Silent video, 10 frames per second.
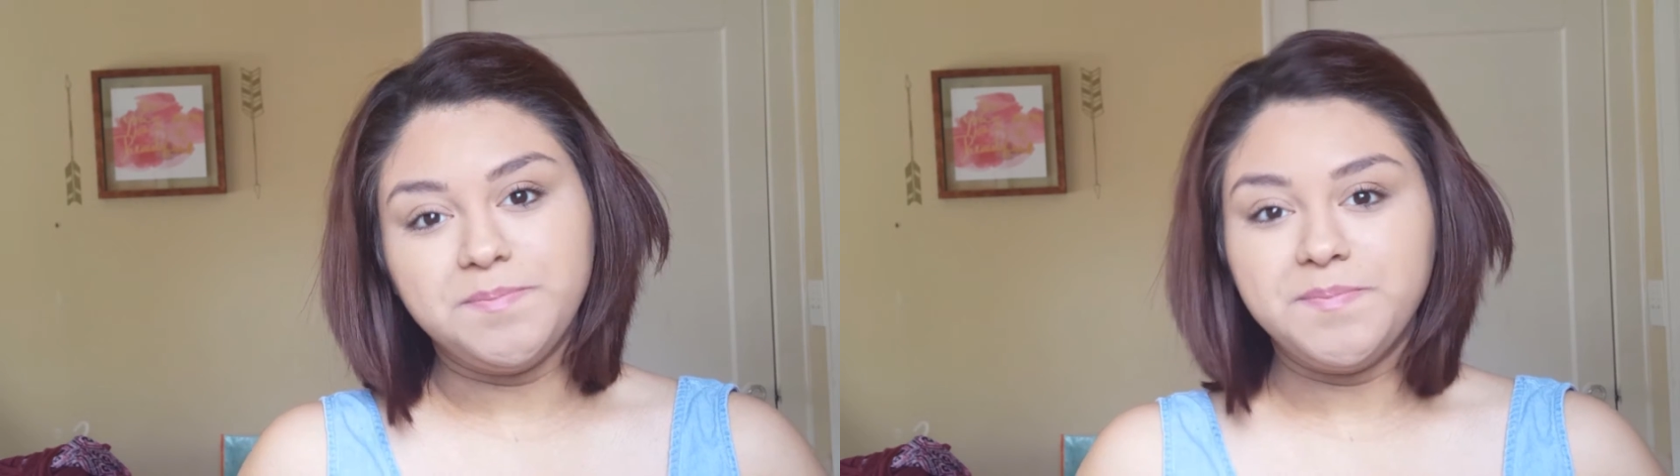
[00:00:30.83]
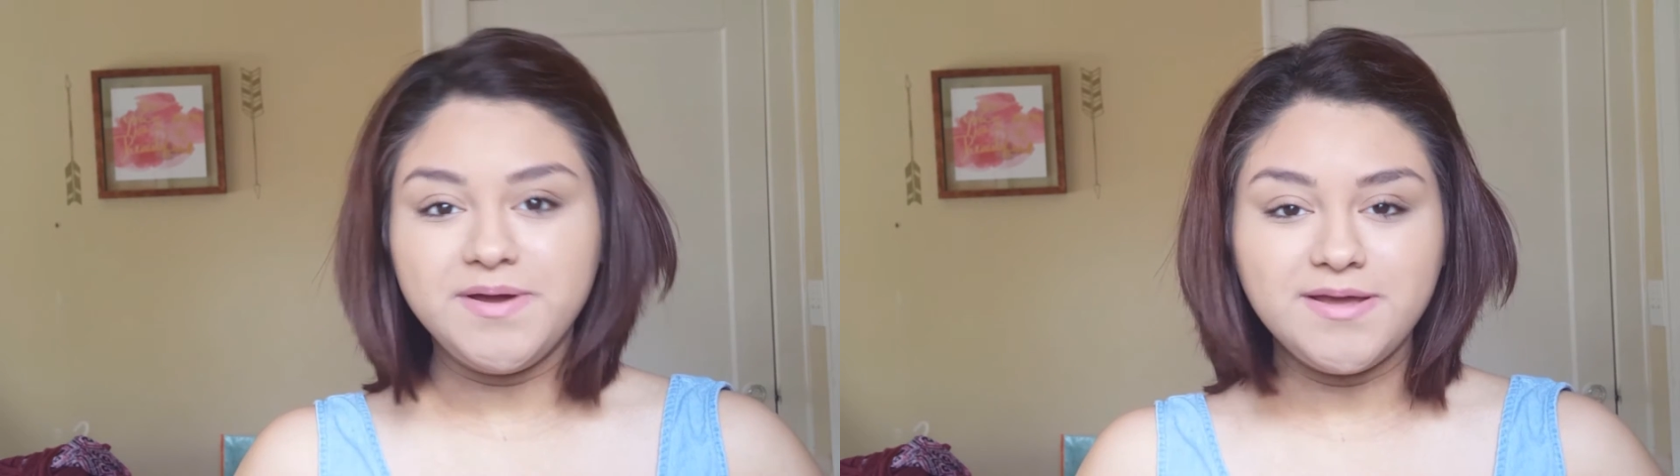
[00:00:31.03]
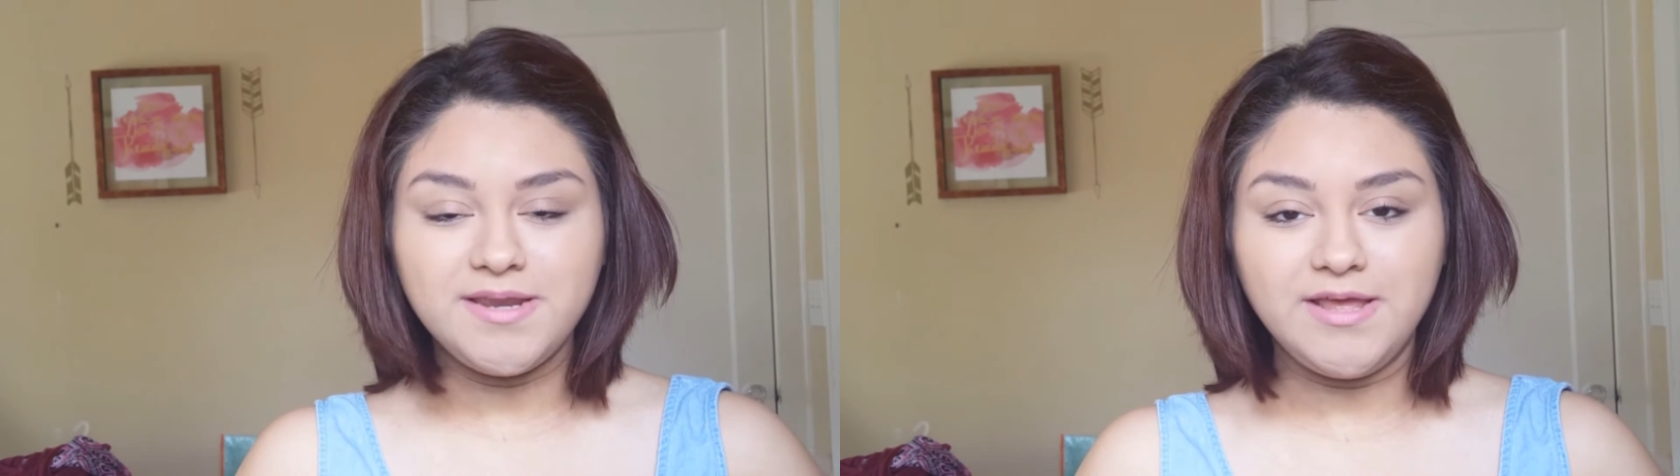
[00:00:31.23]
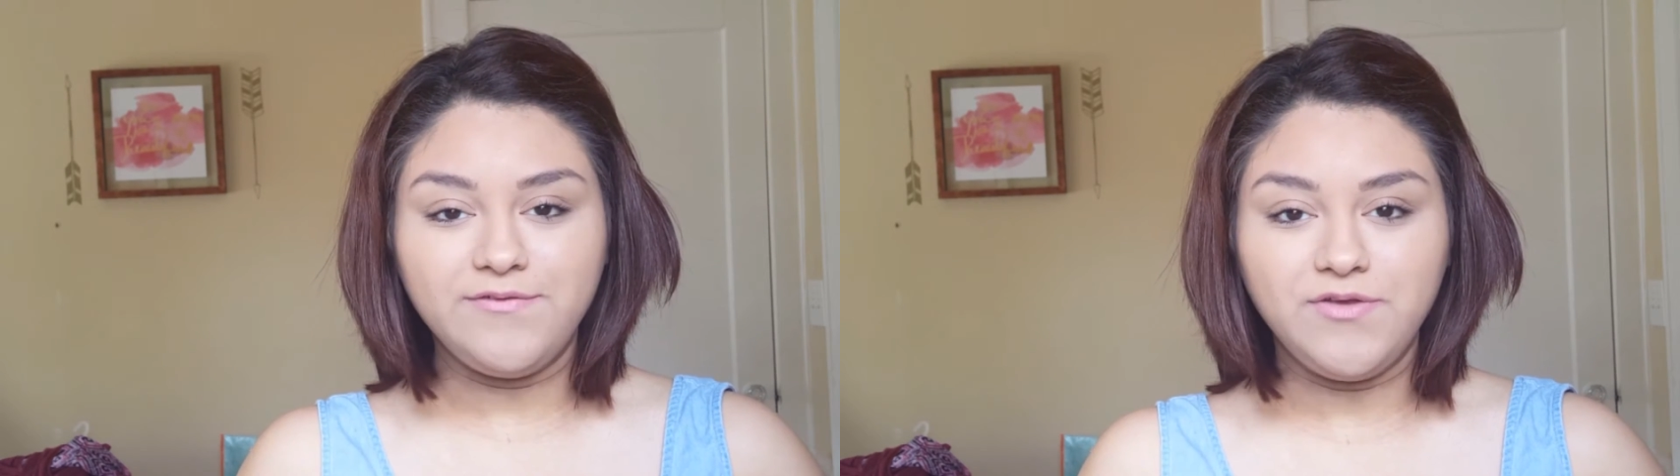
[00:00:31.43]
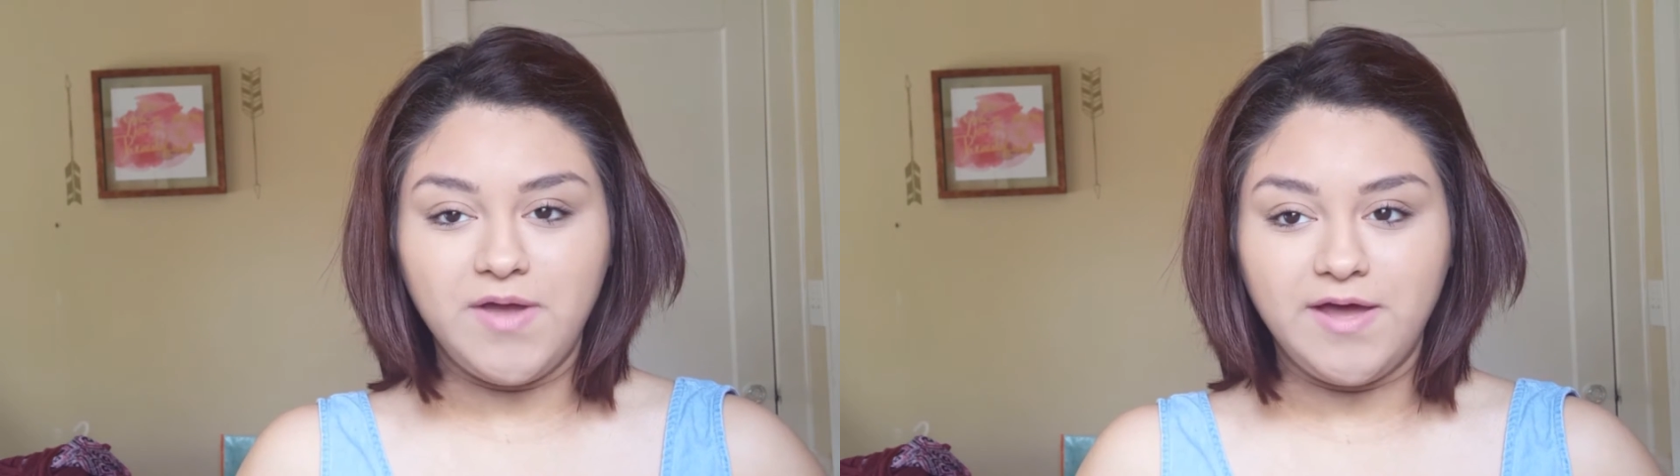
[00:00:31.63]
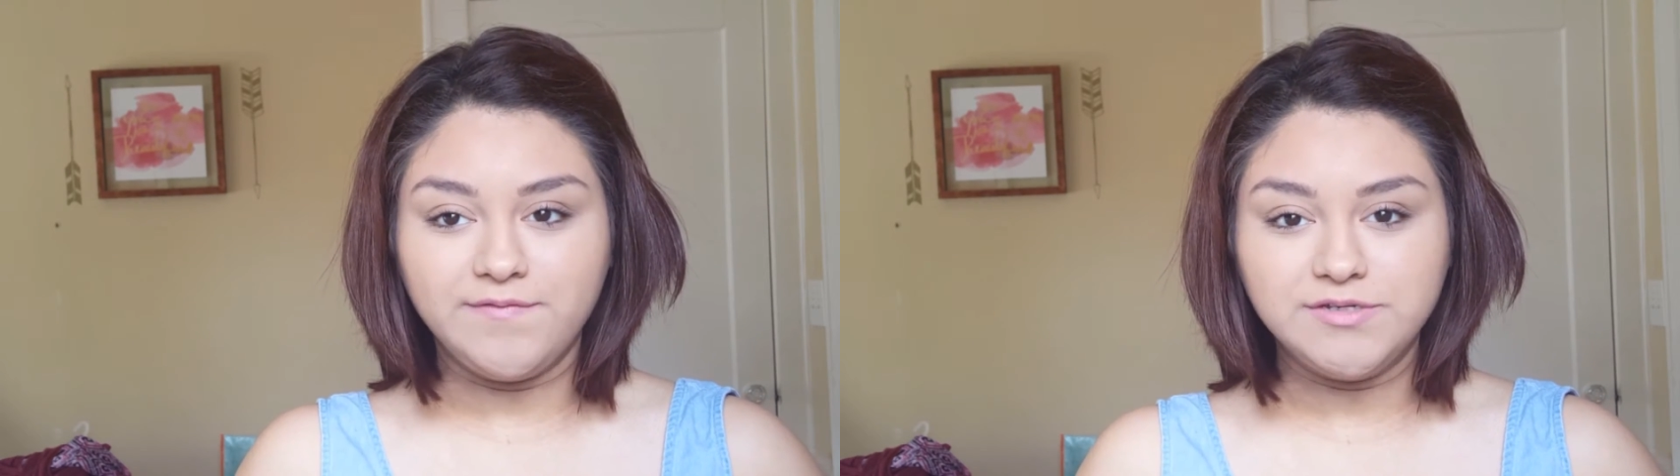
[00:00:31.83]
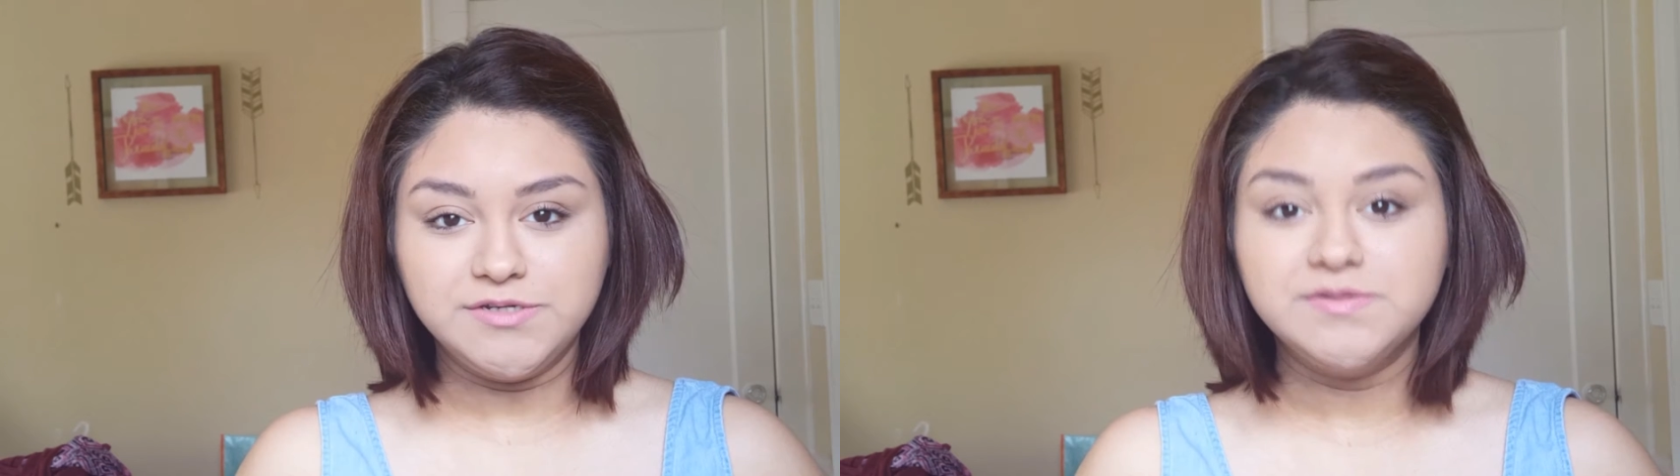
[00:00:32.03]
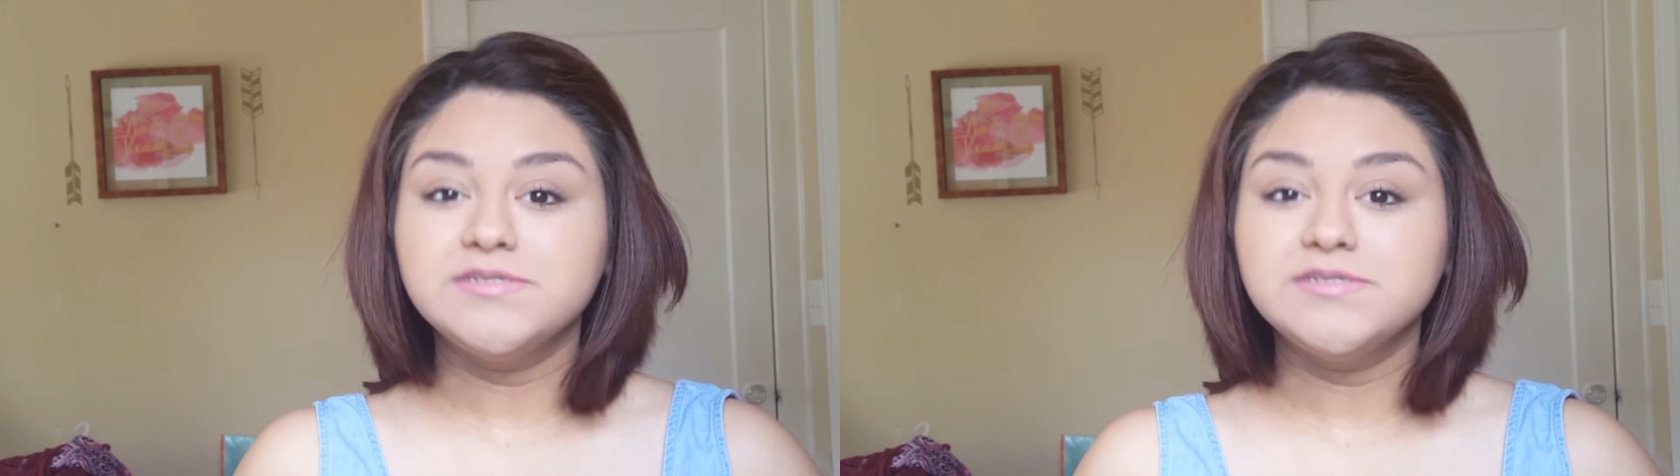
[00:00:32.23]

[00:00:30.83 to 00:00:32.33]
but if you have to,